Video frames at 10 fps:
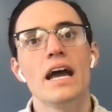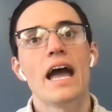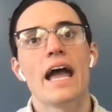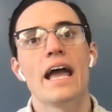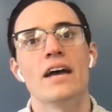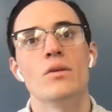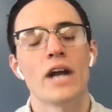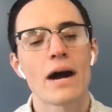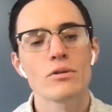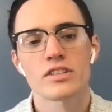And when
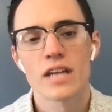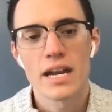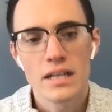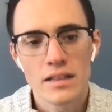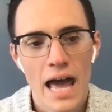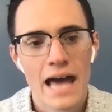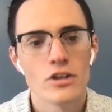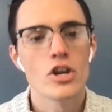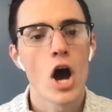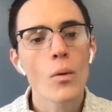I was studying that,
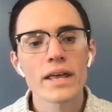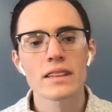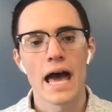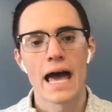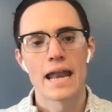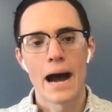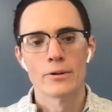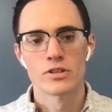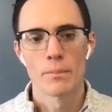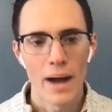knowing that I
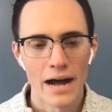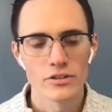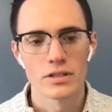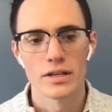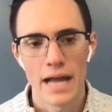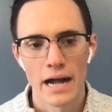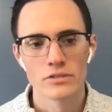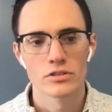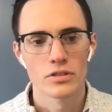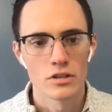was about to
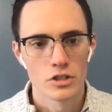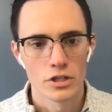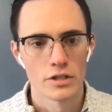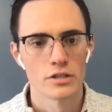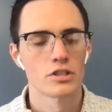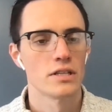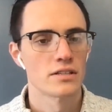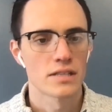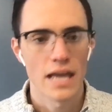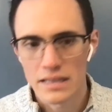announce to the church
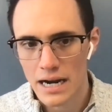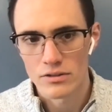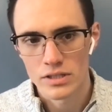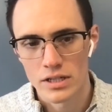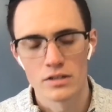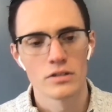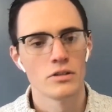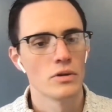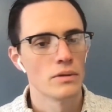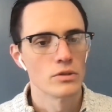this thing that I was going to
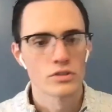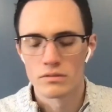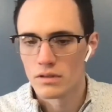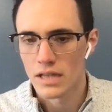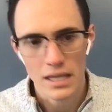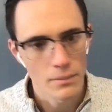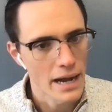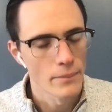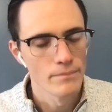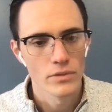do, and was thinking
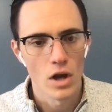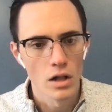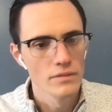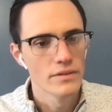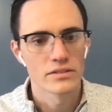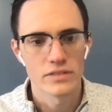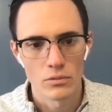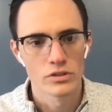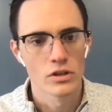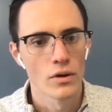about all of this that
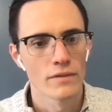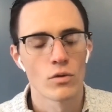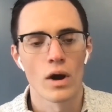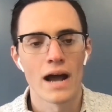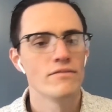was going for, I've